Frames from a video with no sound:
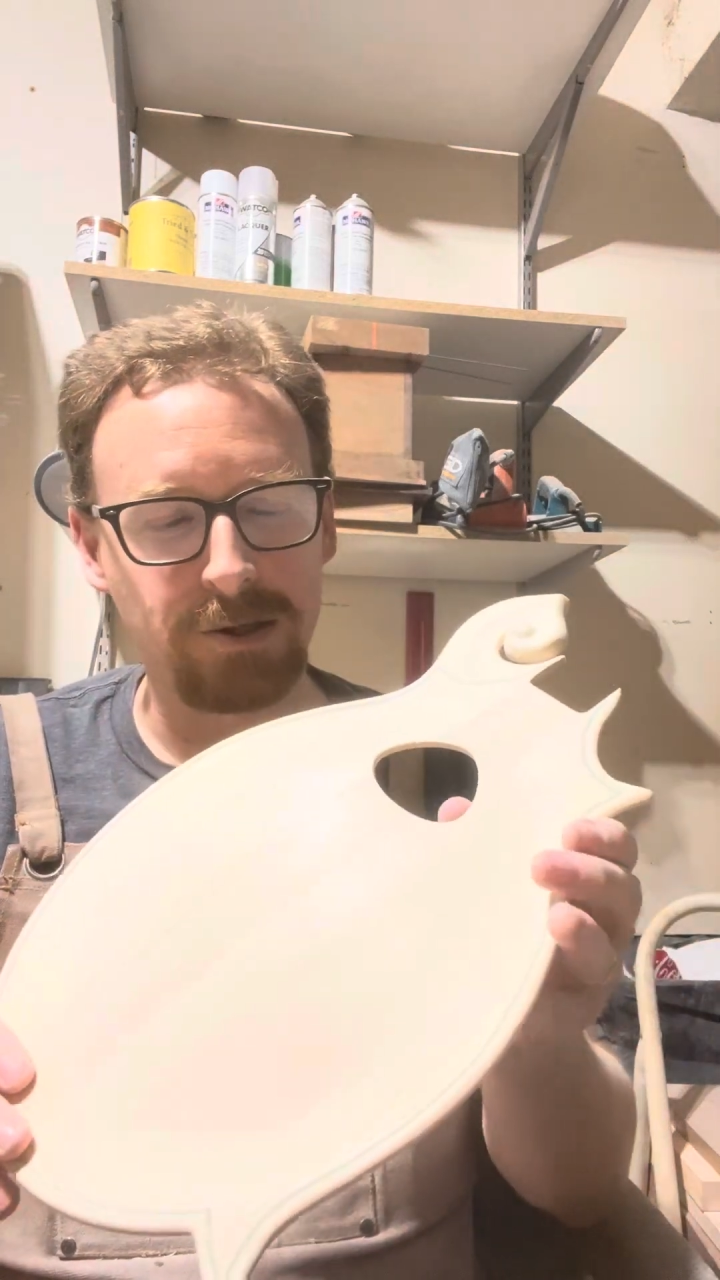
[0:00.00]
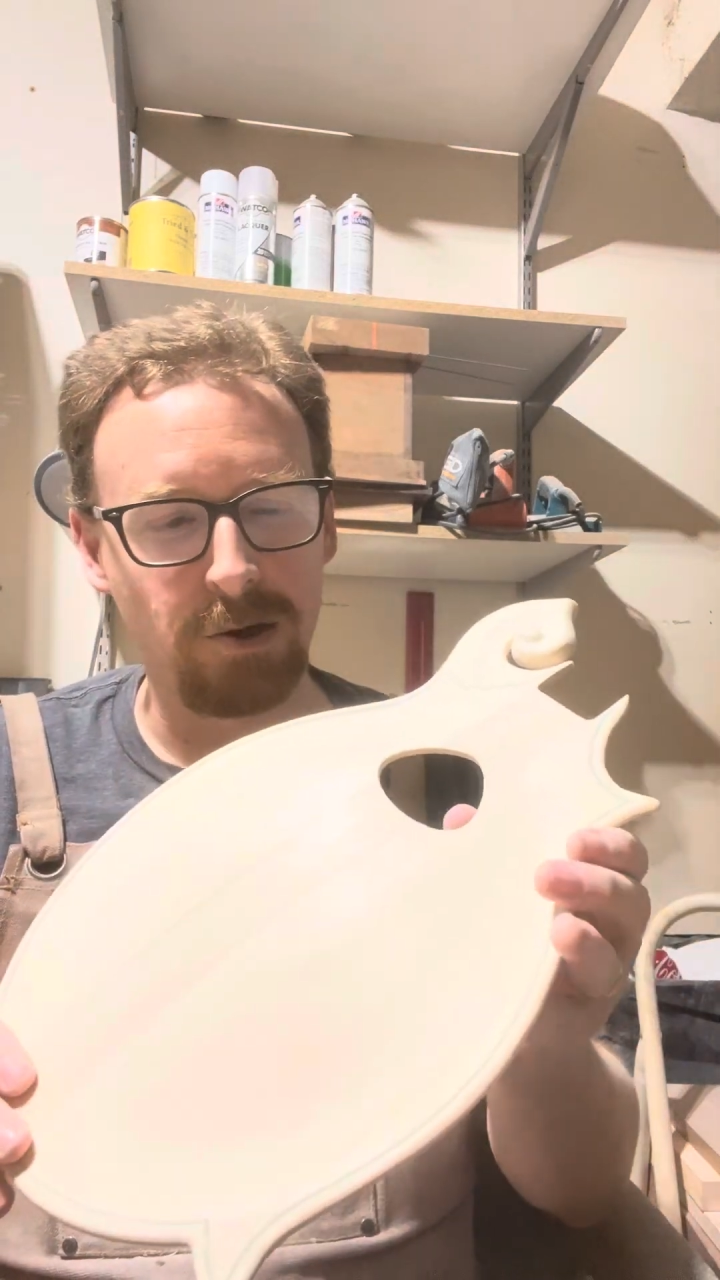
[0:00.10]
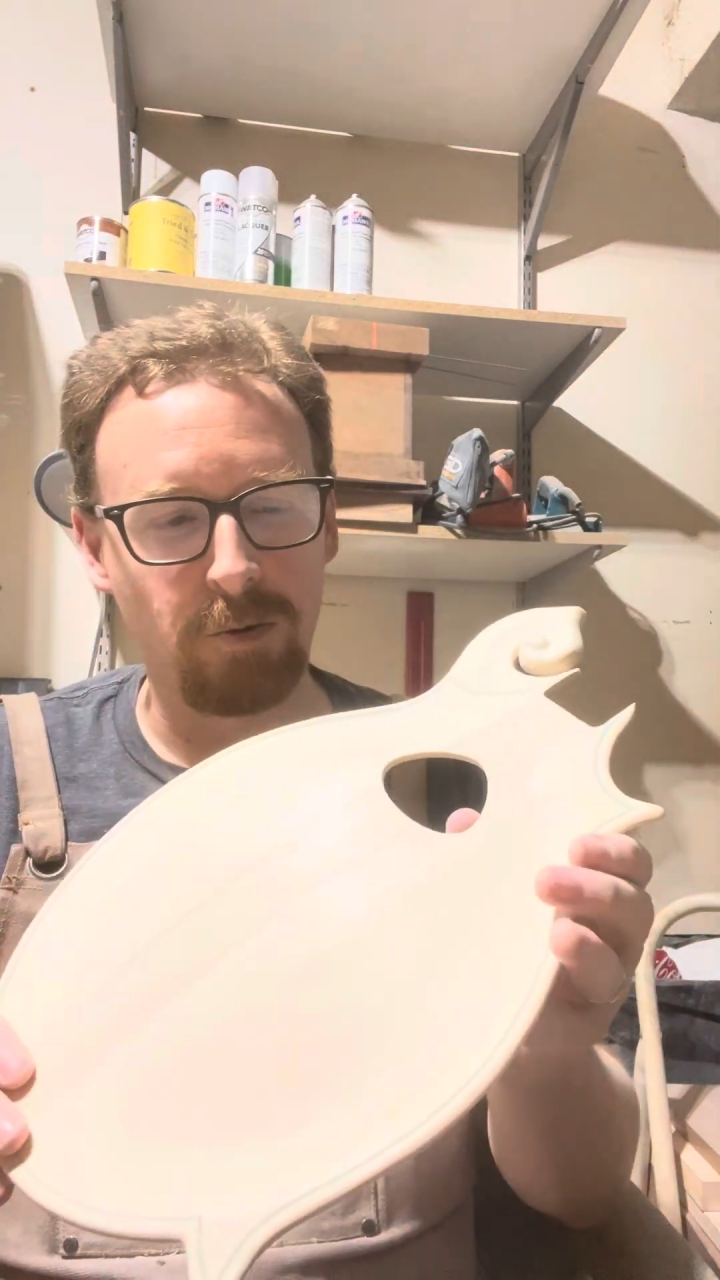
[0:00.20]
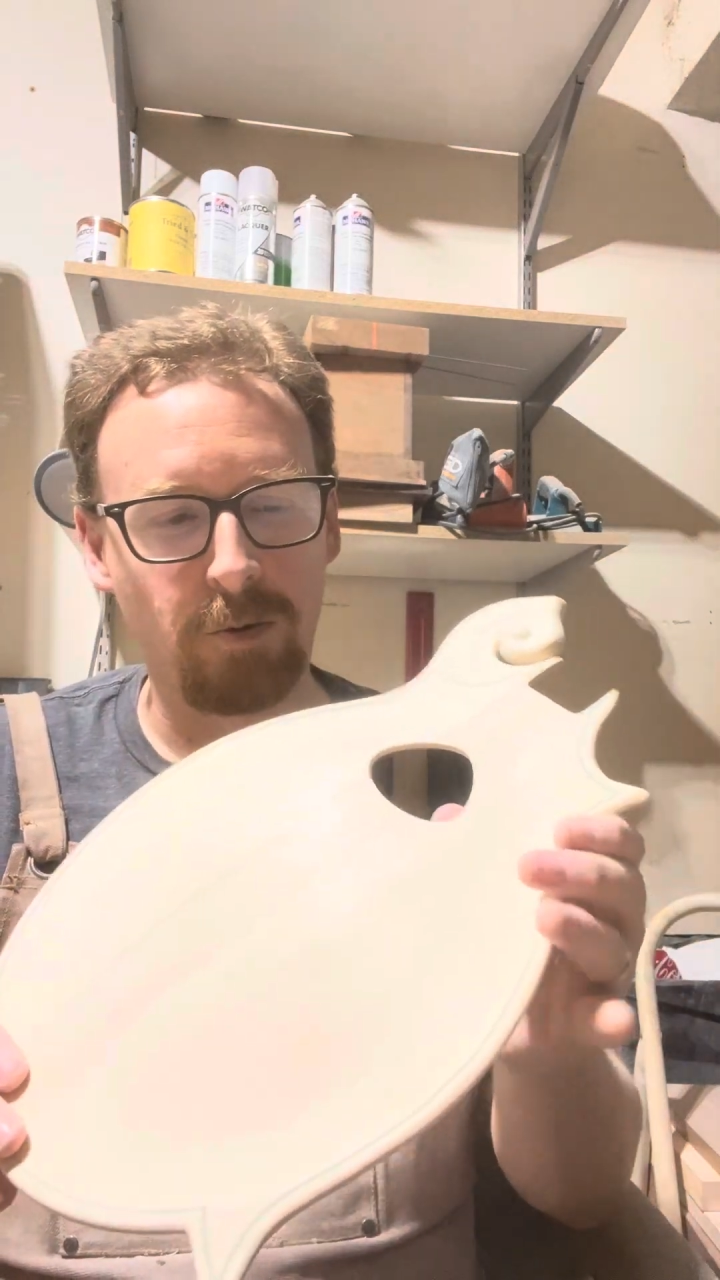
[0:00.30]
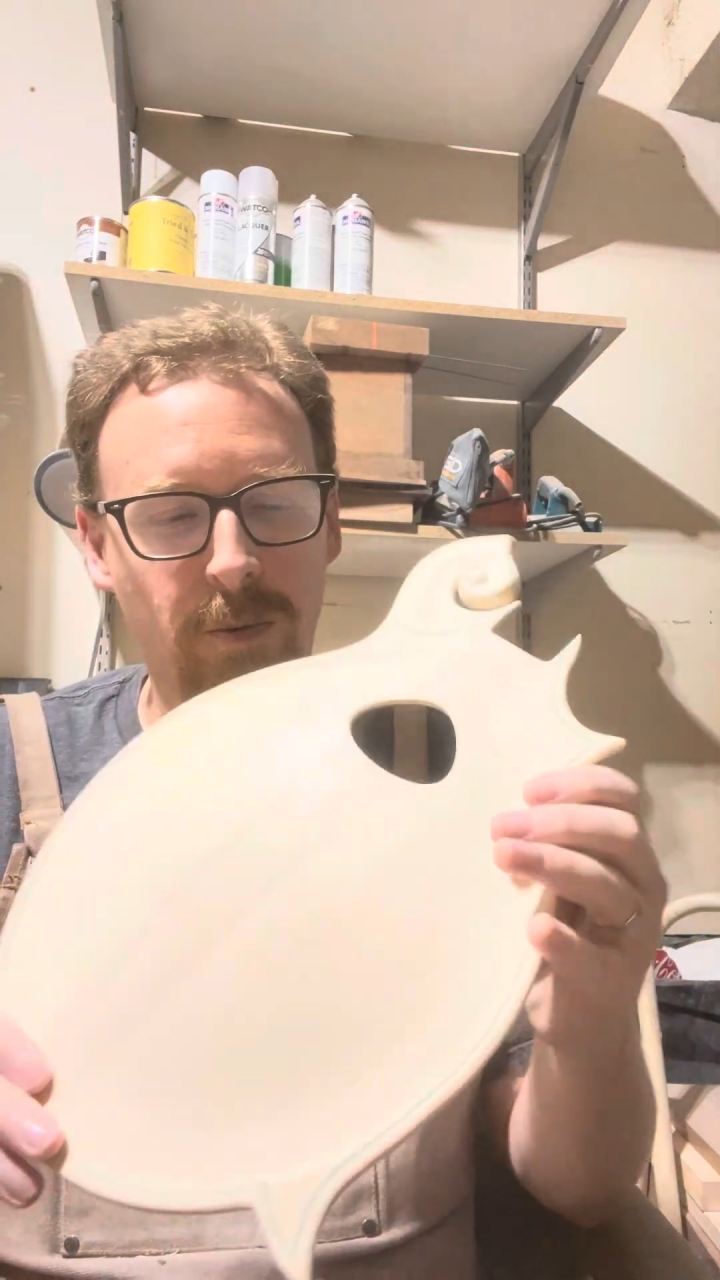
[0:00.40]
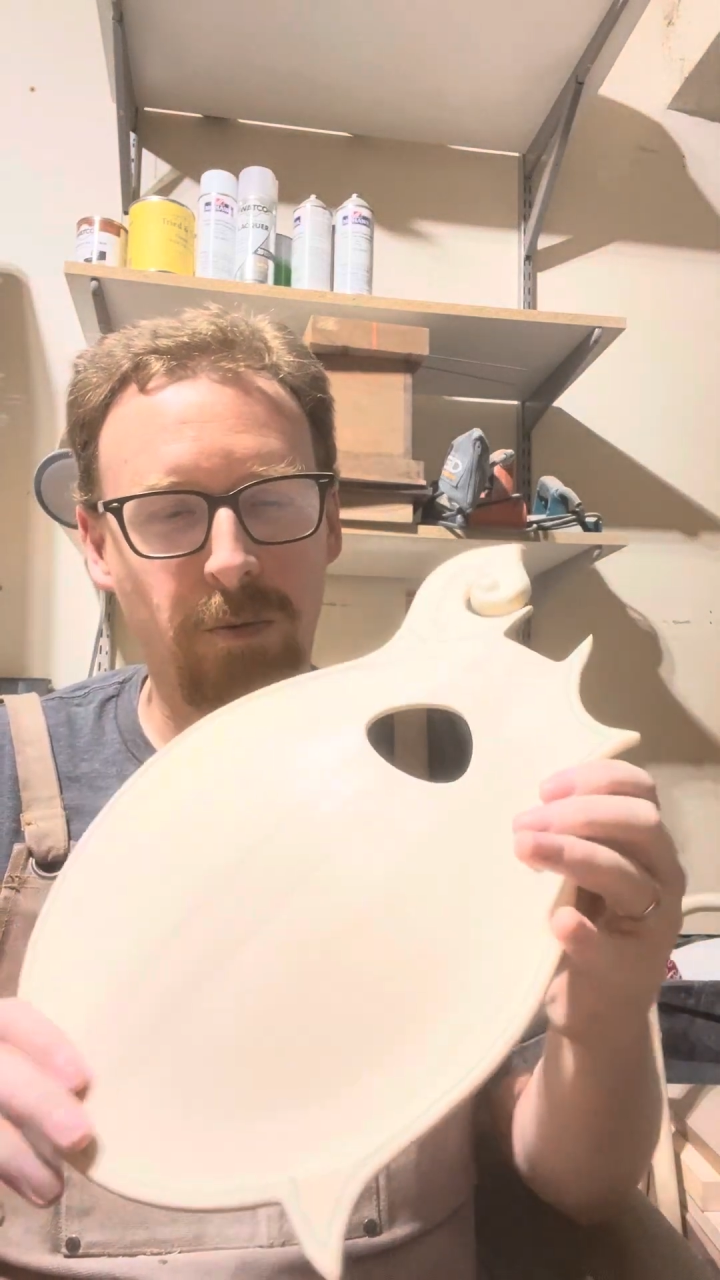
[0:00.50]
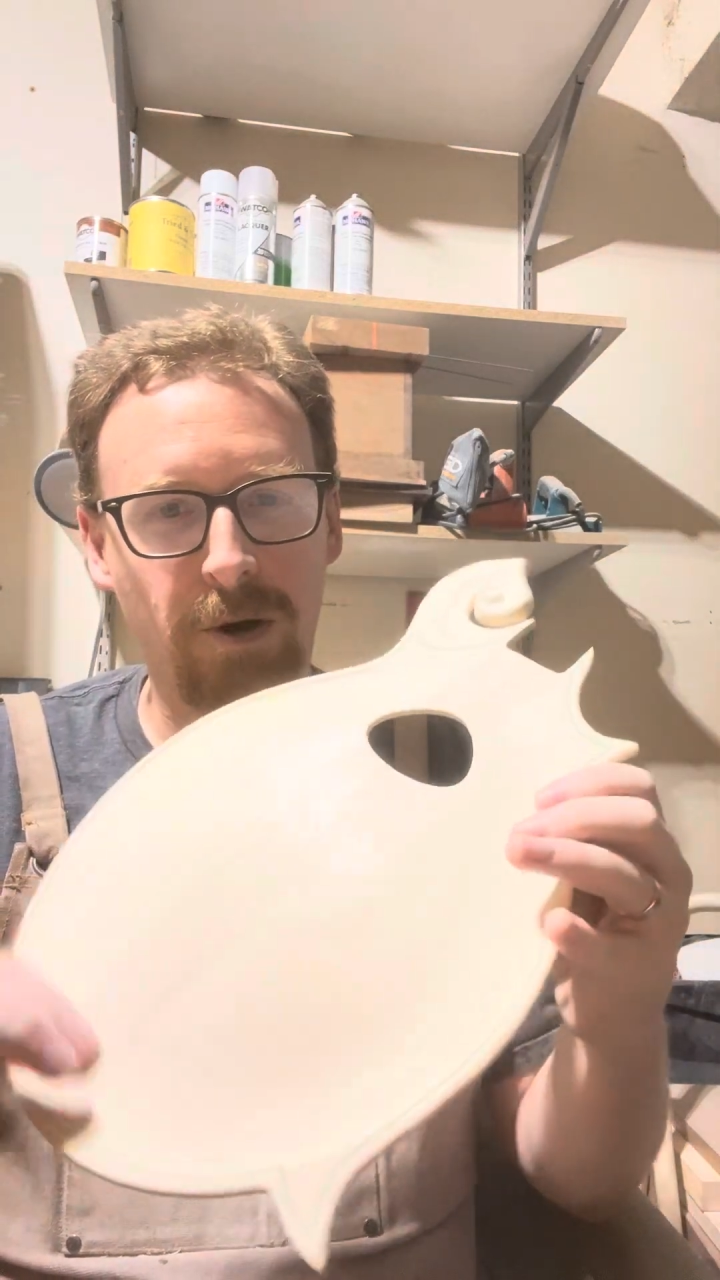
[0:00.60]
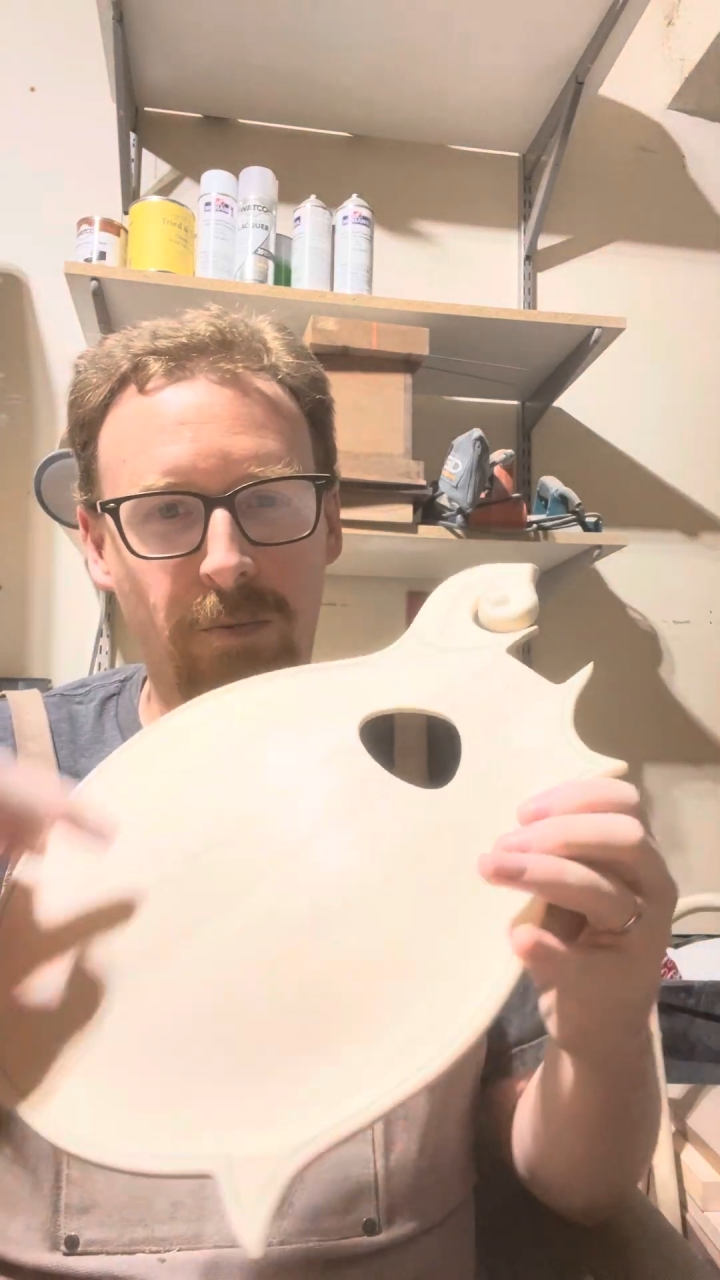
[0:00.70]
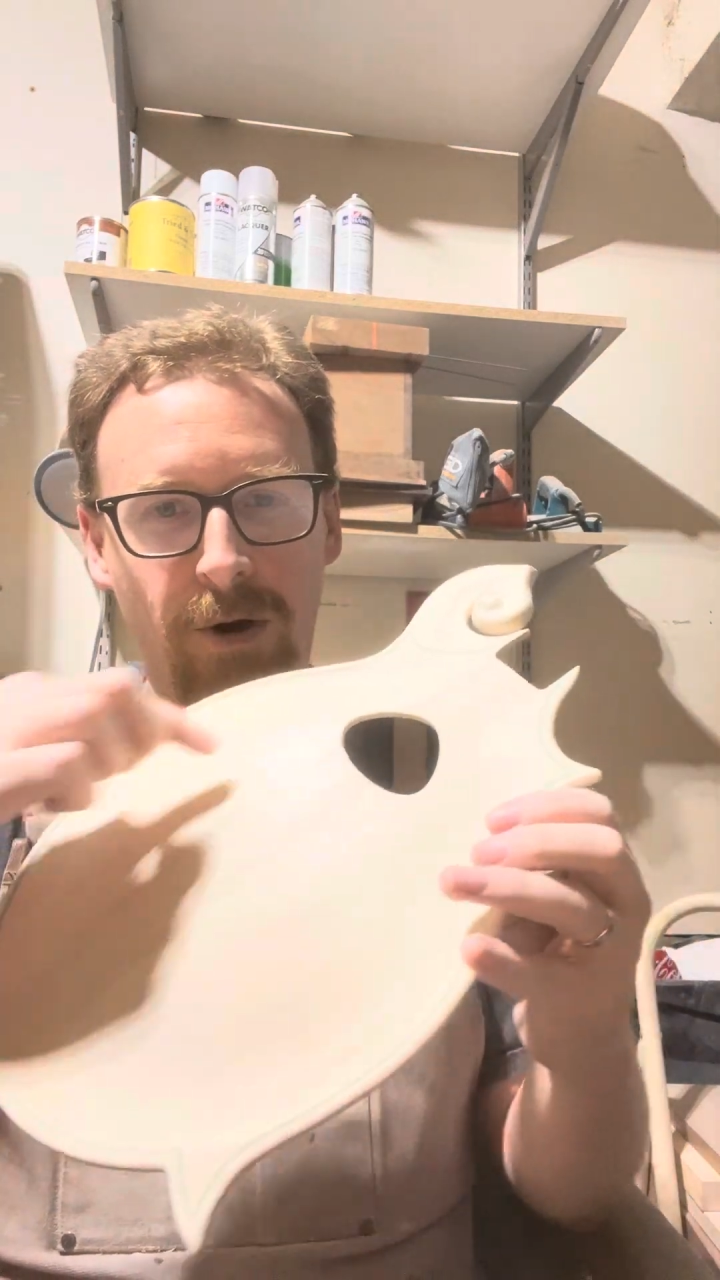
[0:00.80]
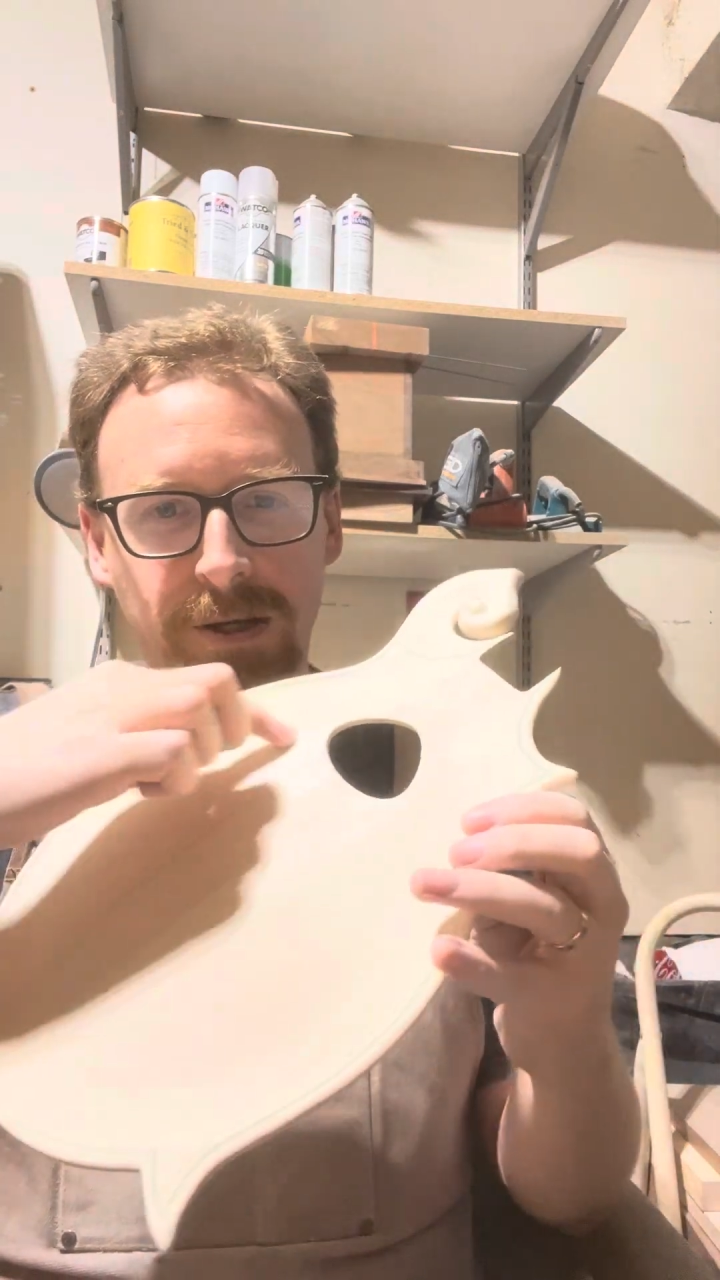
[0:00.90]
So when we put a
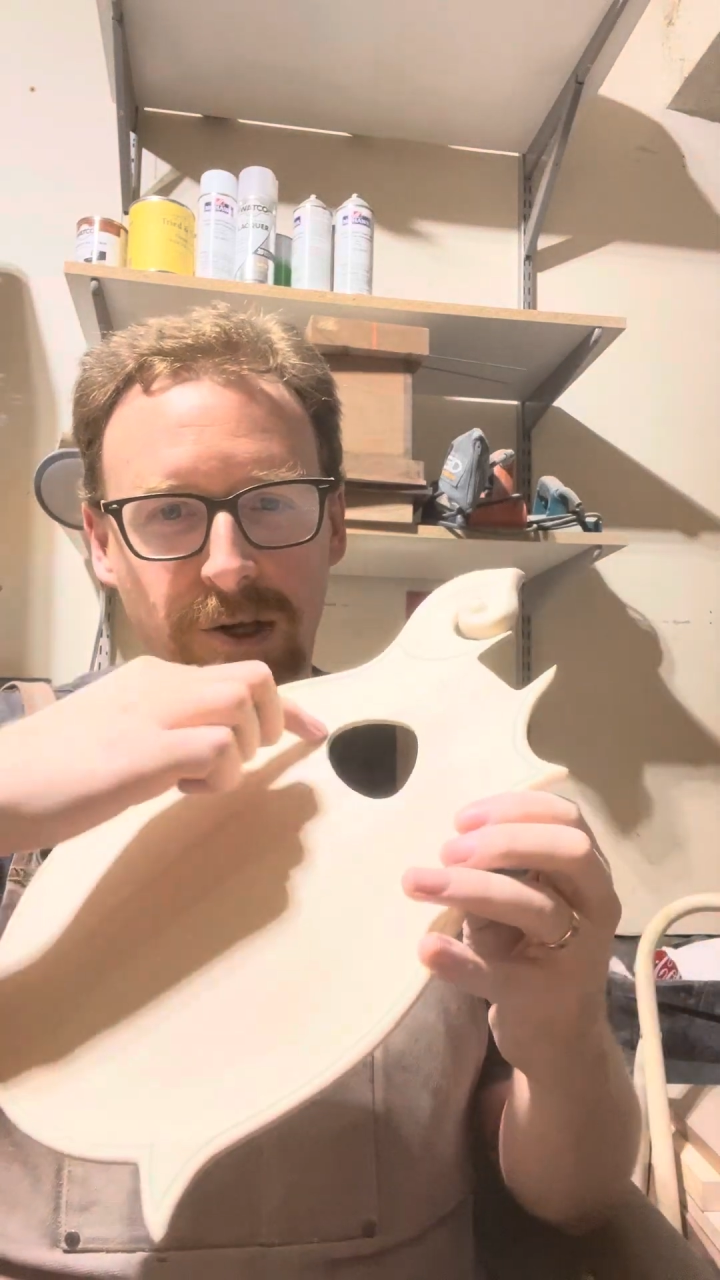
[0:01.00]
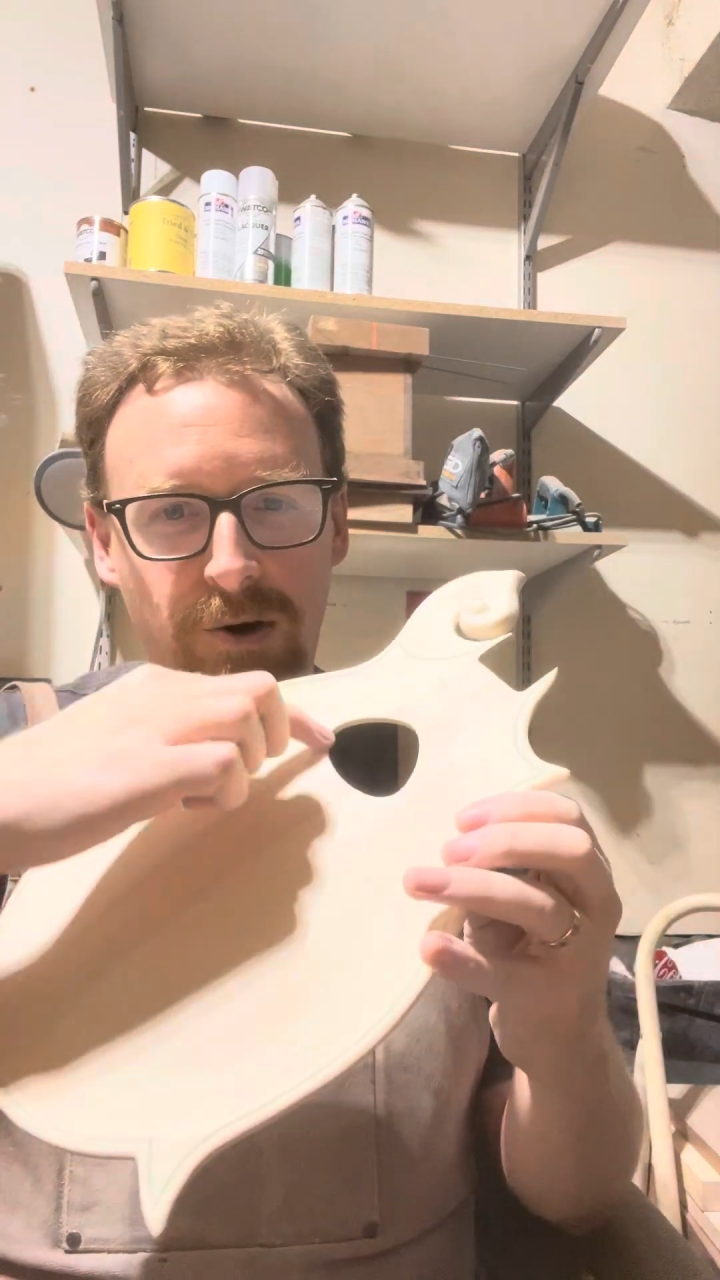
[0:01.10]
brace